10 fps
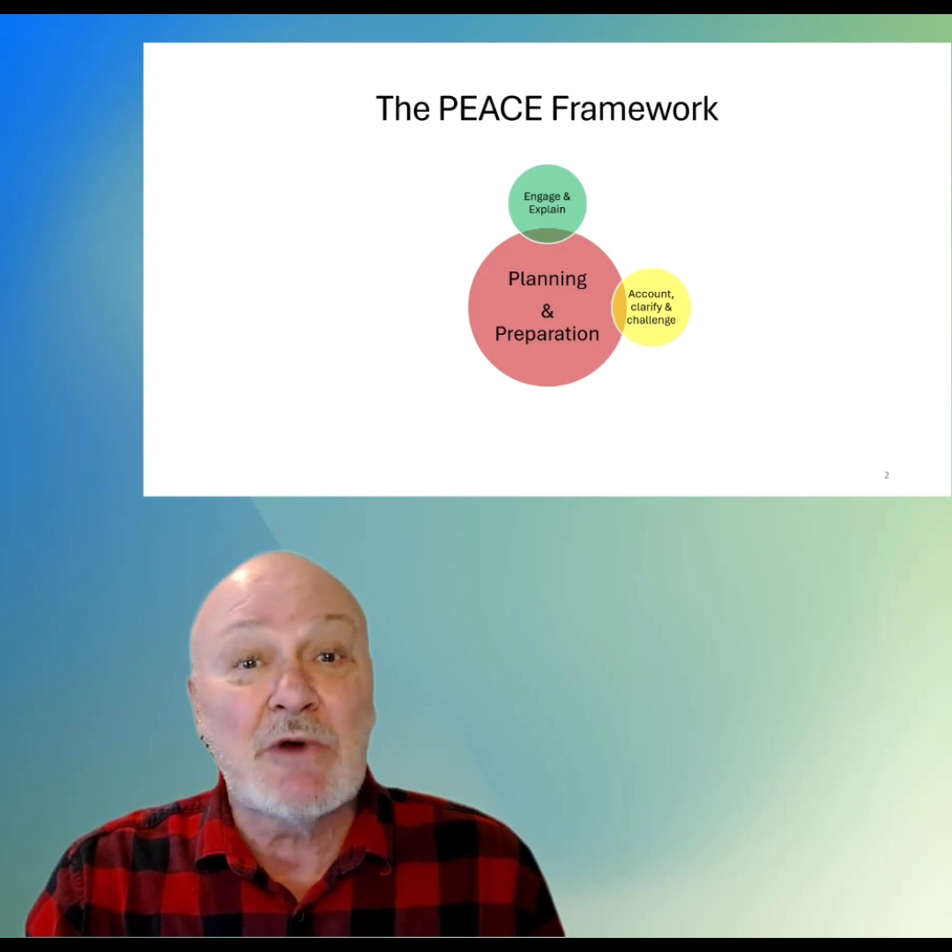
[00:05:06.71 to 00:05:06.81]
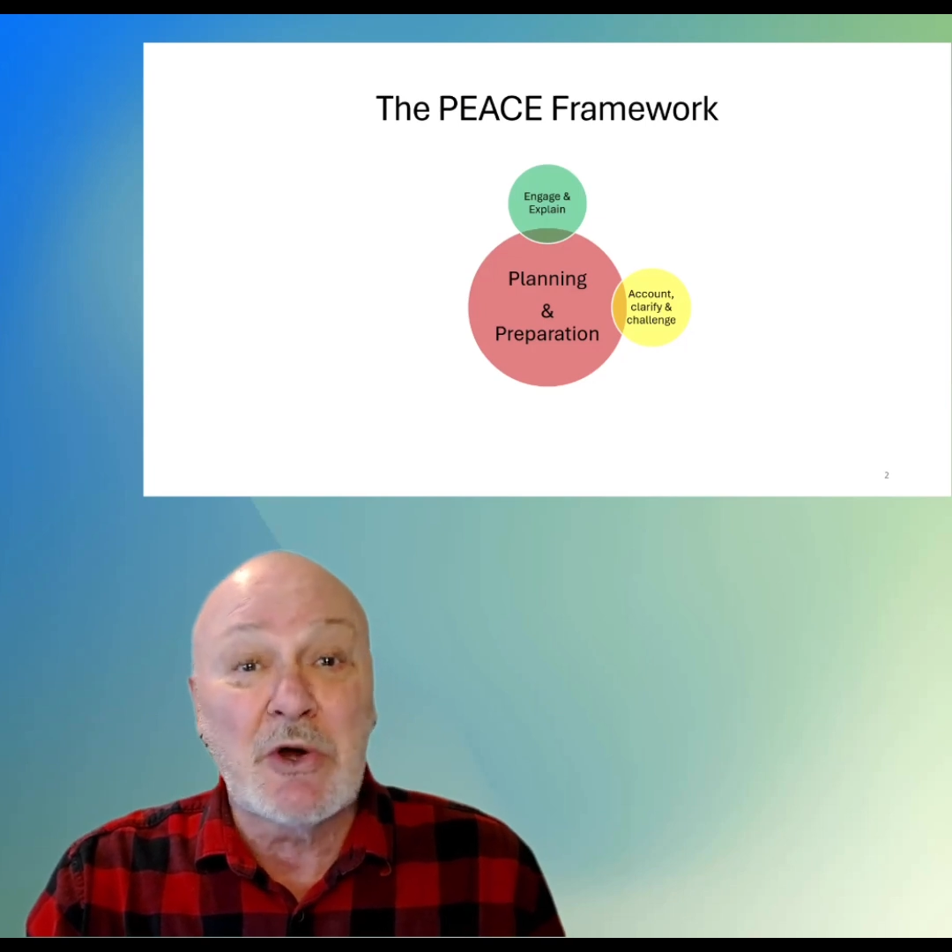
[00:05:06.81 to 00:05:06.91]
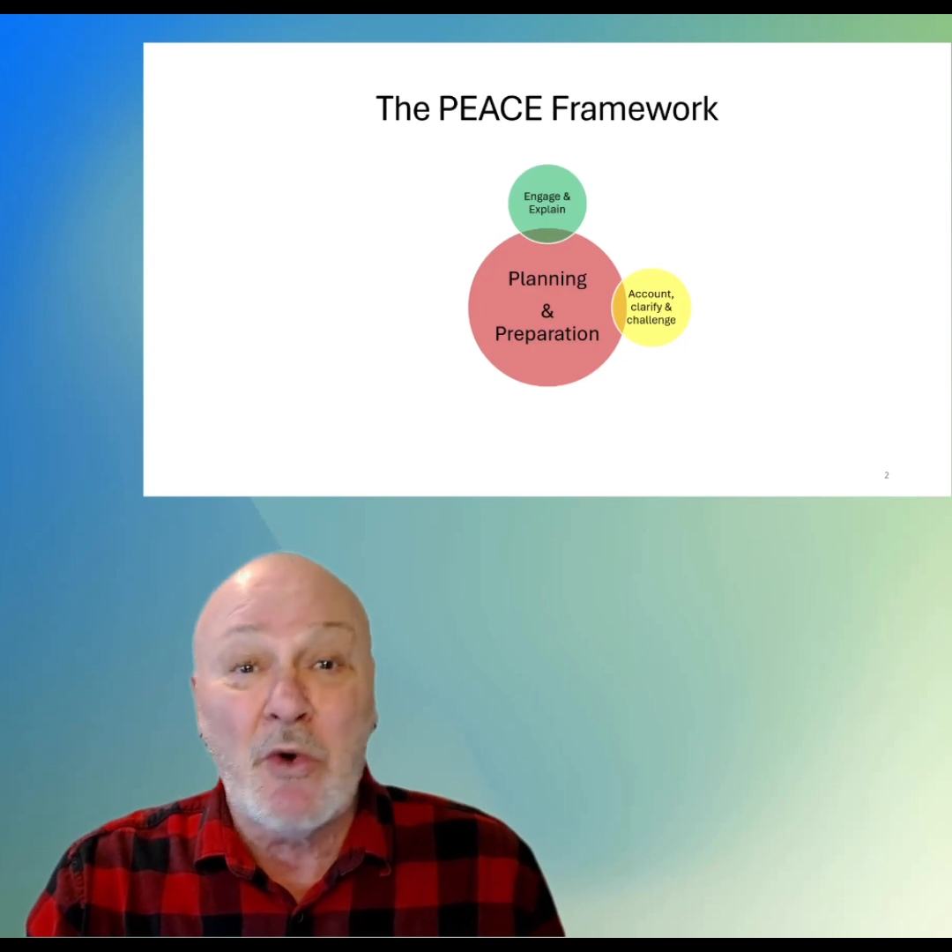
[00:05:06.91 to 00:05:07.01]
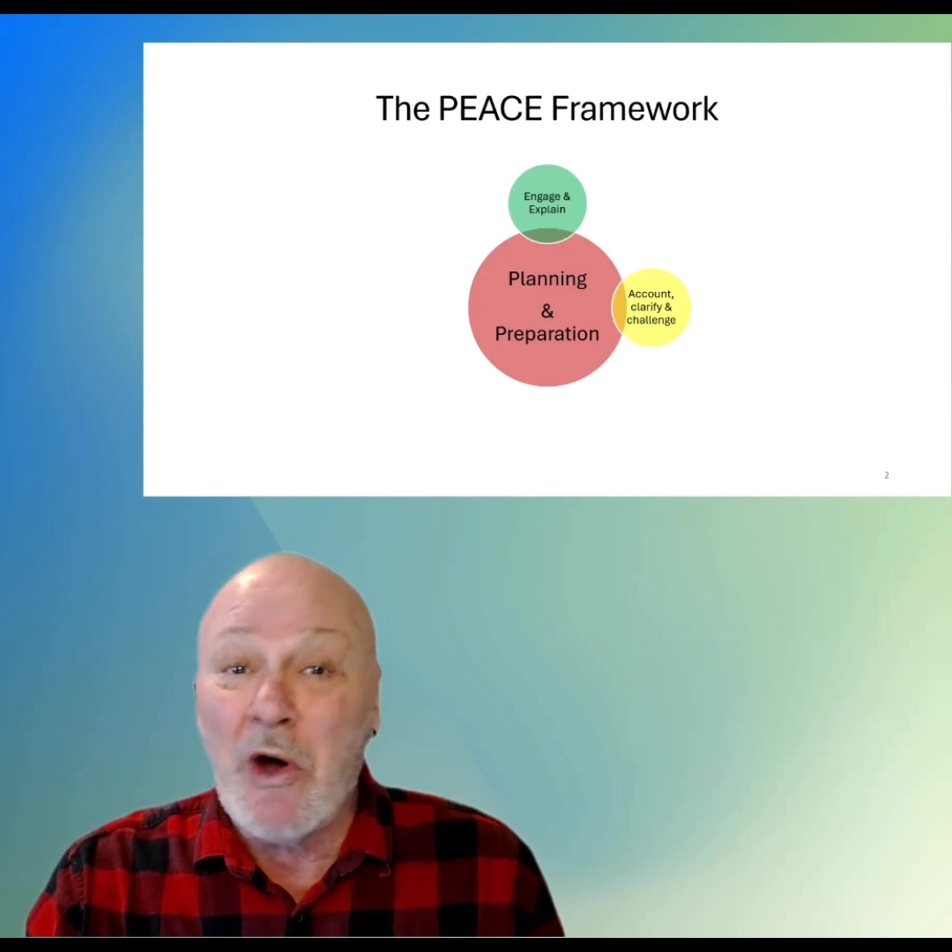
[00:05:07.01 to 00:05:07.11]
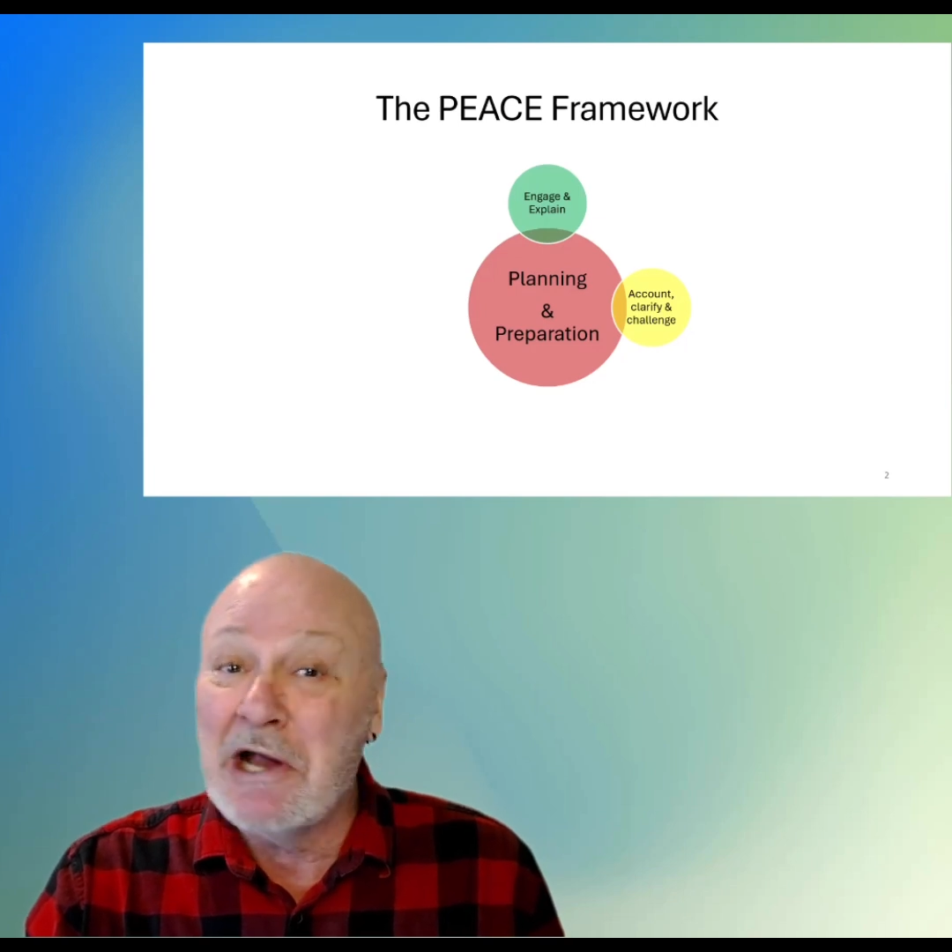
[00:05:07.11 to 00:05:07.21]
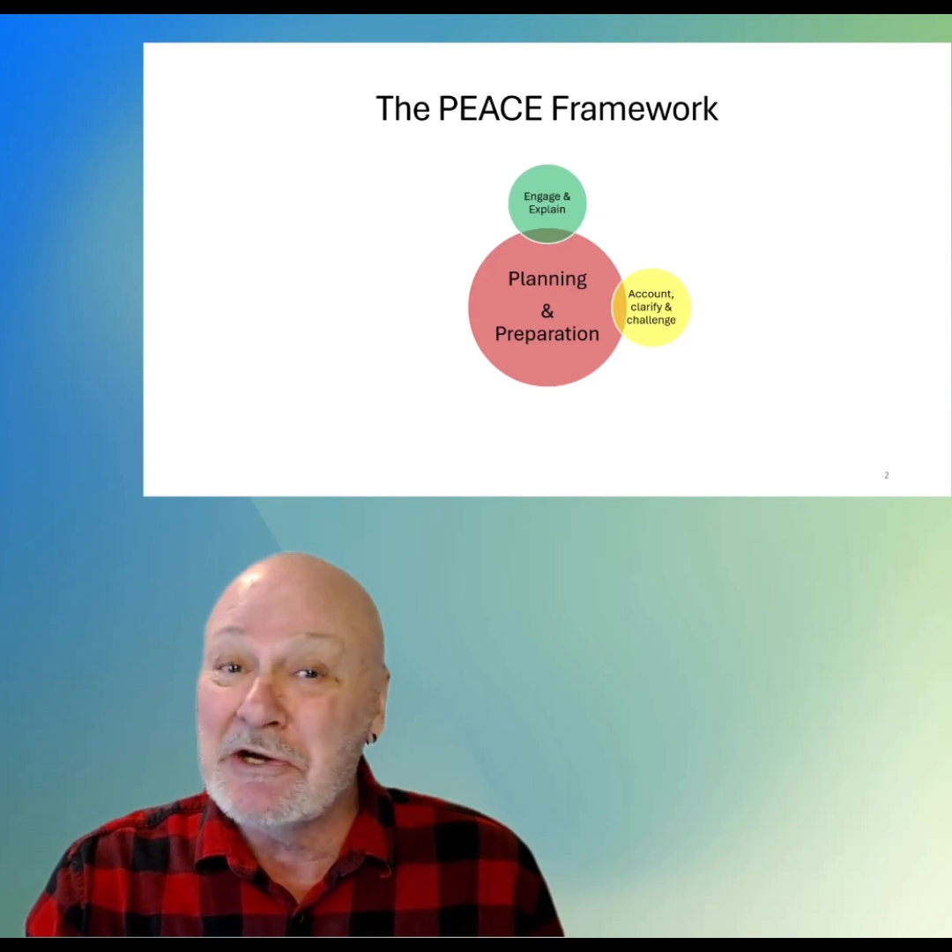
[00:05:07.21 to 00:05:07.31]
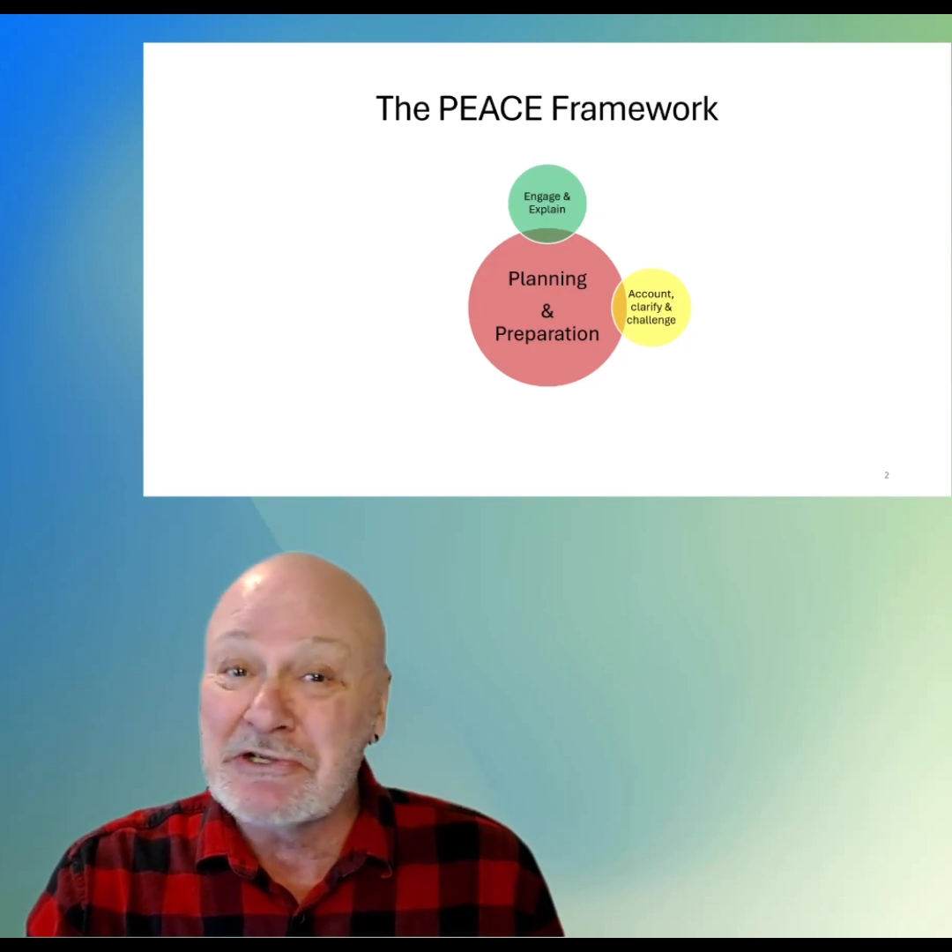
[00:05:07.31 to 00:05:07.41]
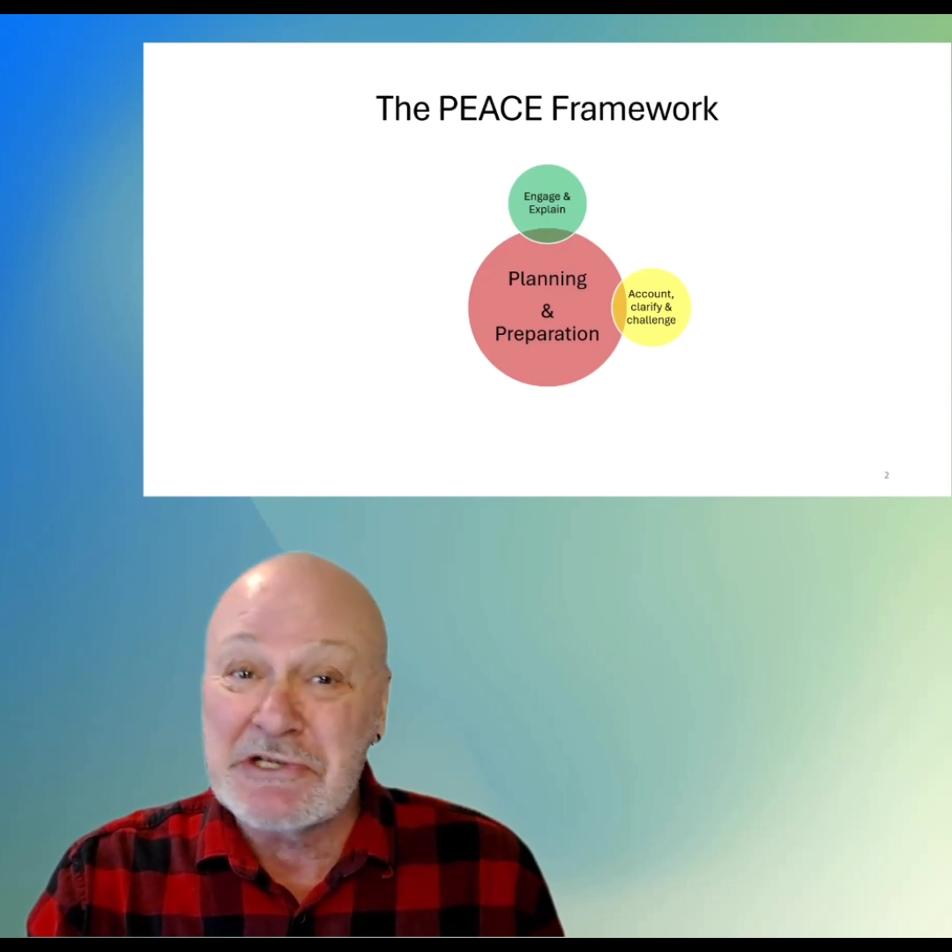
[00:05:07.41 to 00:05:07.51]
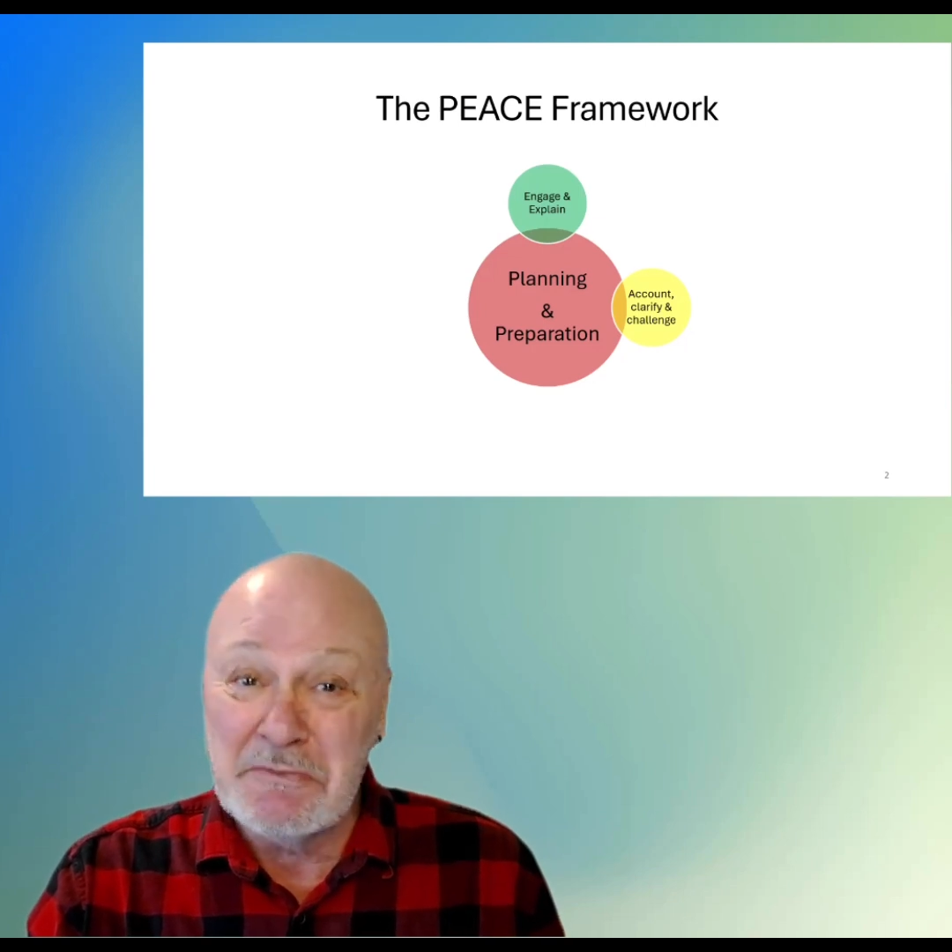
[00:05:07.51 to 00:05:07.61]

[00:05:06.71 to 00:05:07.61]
requires